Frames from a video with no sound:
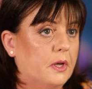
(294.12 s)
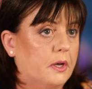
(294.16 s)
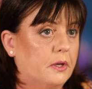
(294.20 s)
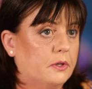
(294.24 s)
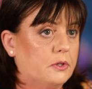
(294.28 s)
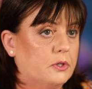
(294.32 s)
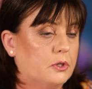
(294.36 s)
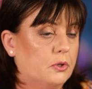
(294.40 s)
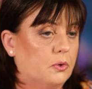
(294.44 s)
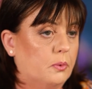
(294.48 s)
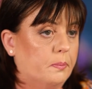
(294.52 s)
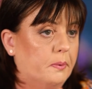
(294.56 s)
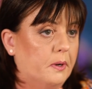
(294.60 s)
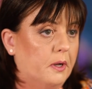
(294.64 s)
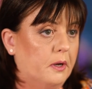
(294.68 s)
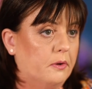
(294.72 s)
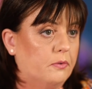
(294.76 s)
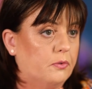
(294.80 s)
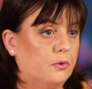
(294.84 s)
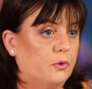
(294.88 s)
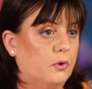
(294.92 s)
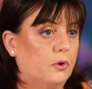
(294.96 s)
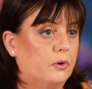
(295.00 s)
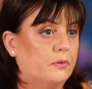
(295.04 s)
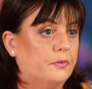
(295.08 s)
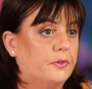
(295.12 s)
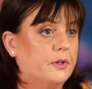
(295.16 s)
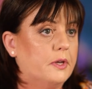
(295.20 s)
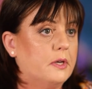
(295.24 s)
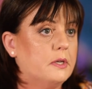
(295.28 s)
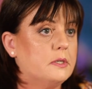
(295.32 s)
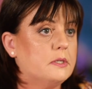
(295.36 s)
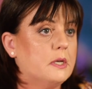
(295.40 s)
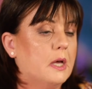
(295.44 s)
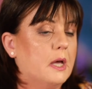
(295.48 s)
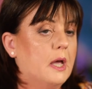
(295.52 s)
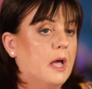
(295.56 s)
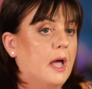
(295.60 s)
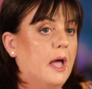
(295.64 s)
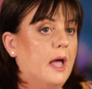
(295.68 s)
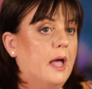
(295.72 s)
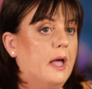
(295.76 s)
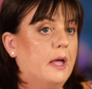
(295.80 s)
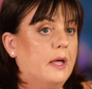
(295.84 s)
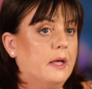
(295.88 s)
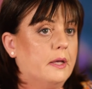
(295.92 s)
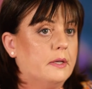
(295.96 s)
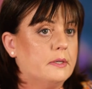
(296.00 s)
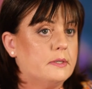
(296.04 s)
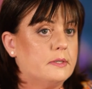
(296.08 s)
to apply for all of these,
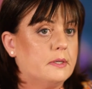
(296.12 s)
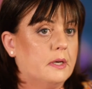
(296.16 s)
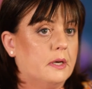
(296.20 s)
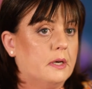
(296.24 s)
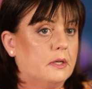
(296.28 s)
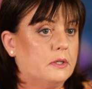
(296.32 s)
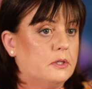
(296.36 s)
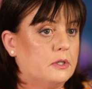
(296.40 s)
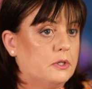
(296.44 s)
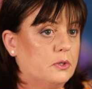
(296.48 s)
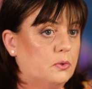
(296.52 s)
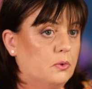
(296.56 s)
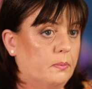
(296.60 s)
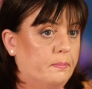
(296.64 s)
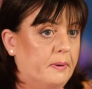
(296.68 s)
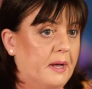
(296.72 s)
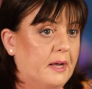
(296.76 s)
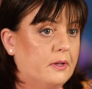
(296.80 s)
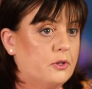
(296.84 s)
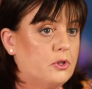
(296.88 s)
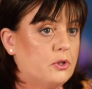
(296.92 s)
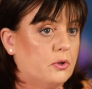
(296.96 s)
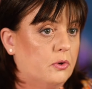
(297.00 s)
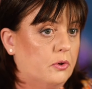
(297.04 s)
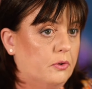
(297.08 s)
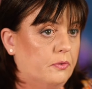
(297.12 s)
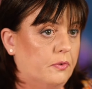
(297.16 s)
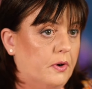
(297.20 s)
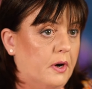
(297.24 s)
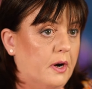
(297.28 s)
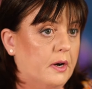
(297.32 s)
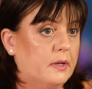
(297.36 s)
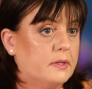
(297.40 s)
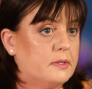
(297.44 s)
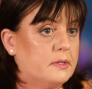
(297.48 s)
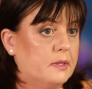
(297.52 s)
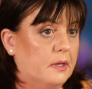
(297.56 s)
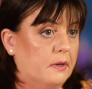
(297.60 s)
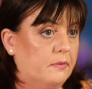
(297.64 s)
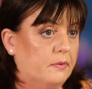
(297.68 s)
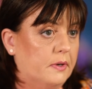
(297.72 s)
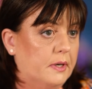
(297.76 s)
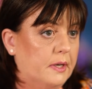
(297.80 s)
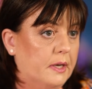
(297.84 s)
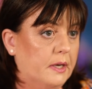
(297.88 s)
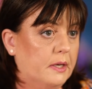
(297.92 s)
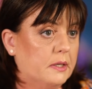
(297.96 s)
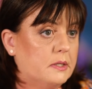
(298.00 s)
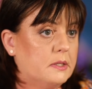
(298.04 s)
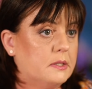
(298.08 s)
is to do a Bachelor of Arts level
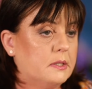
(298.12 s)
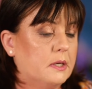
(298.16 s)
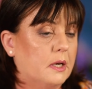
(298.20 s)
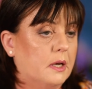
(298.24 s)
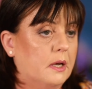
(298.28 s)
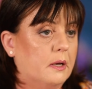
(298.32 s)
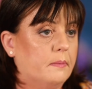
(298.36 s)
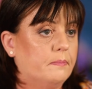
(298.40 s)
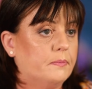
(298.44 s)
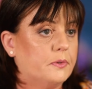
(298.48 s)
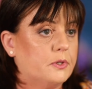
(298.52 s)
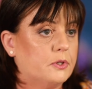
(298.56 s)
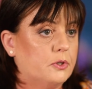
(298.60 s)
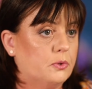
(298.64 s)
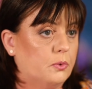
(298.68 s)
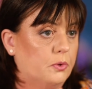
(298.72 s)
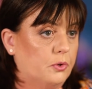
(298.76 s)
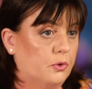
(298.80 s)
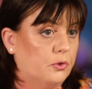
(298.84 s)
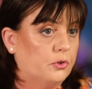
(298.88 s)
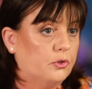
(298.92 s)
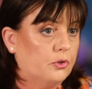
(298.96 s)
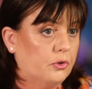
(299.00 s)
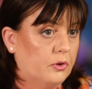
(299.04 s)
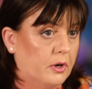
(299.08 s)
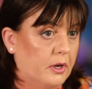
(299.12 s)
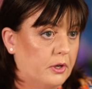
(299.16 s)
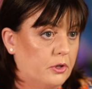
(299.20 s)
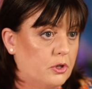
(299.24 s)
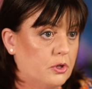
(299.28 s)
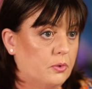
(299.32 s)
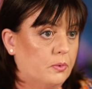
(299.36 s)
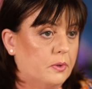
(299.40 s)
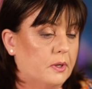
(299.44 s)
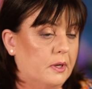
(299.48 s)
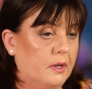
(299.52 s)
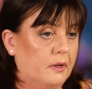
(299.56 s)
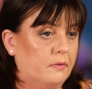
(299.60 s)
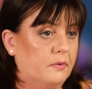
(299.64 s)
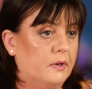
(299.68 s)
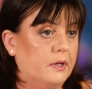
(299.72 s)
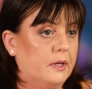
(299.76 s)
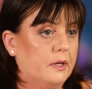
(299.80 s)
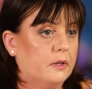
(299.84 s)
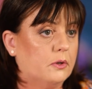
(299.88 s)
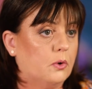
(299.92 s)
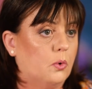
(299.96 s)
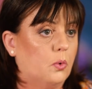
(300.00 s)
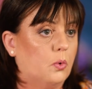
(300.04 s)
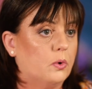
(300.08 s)
8, to do an undergraduate level
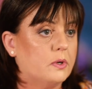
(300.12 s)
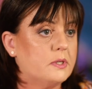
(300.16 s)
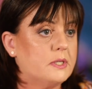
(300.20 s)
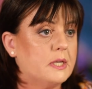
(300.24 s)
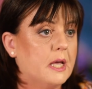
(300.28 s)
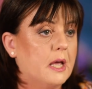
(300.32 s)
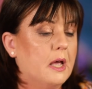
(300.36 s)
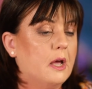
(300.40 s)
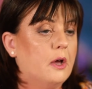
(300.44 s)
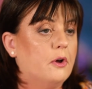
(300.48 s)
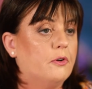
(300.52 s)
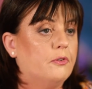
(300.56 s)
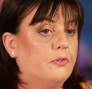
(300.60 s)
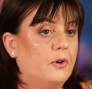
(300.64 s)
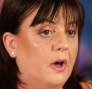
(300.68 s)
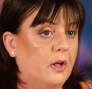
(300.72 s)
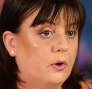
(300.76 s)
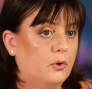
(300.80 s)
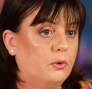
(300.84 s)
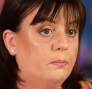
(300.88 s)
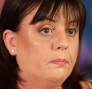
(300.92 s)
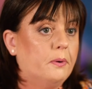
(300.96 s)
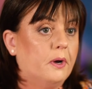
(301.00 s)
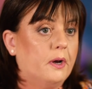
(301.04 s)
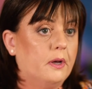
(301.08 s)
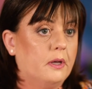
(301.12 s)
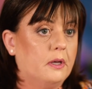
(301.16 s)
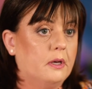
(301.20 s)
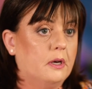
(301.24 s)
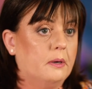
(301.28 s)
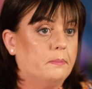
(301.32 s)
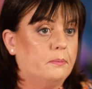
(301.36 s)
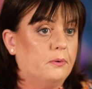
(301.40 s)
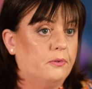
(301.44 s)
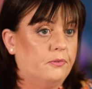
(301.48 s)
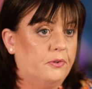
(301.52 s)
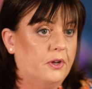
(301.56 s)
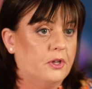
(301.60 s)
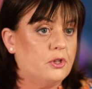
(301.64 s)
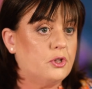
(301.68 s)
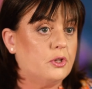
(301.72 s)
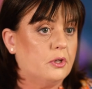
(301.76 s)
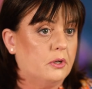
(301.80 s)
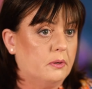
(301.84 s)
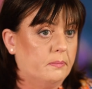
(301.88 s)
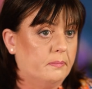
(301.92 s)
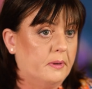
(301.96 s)
8 course, followed by a professional